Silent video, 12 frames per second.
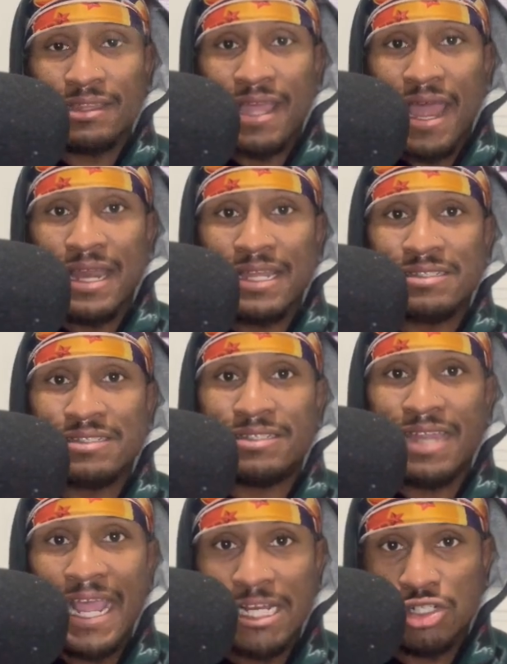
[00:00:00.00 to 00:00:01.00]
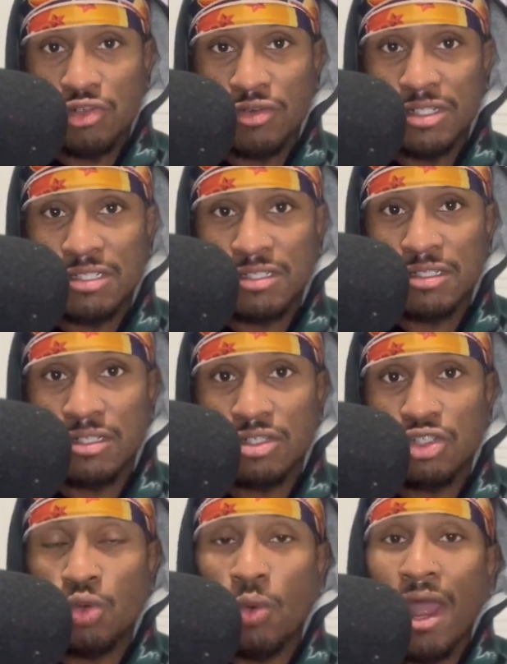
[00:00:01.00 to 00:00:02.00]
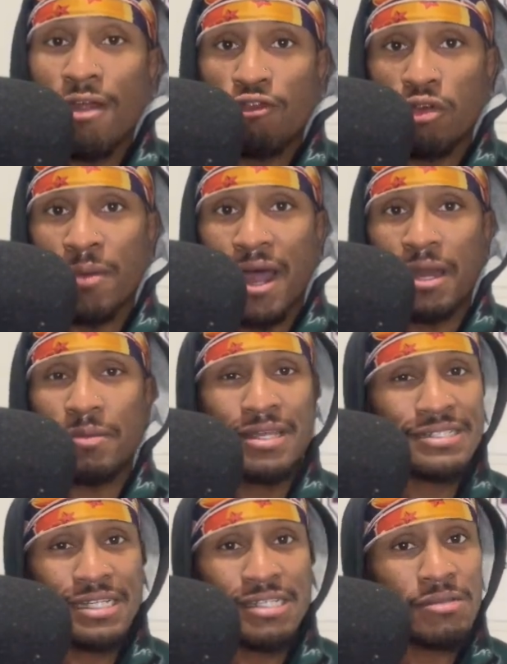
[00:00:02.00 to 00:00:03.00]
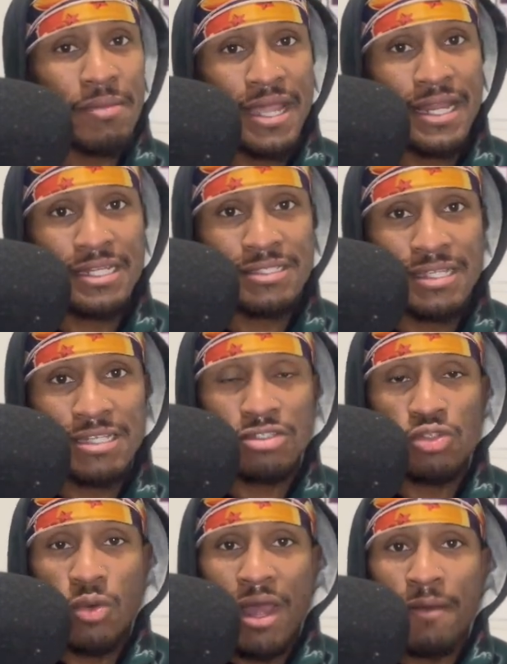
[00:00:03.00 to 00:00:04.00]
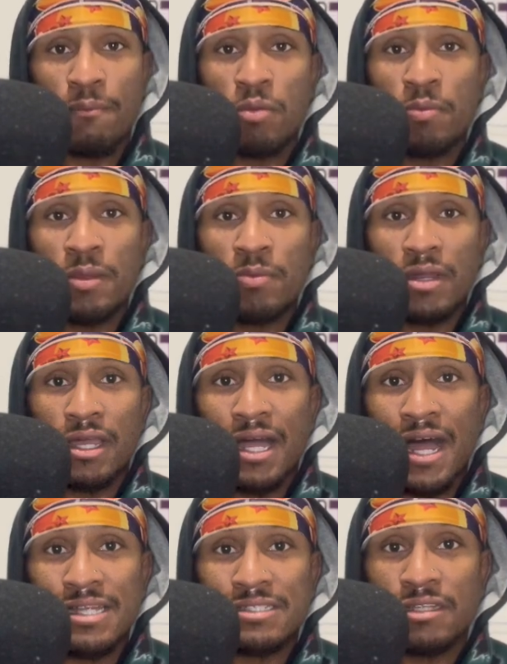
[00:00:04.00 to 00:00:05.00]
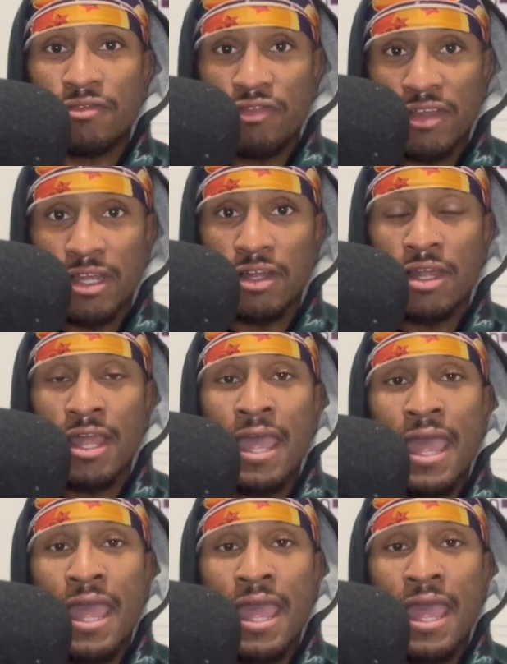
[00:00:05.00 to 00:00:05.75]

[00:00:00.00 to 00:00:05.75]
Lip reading: that is dangerous to everybody, because it doesn't make any sense to have, put people in constant fear.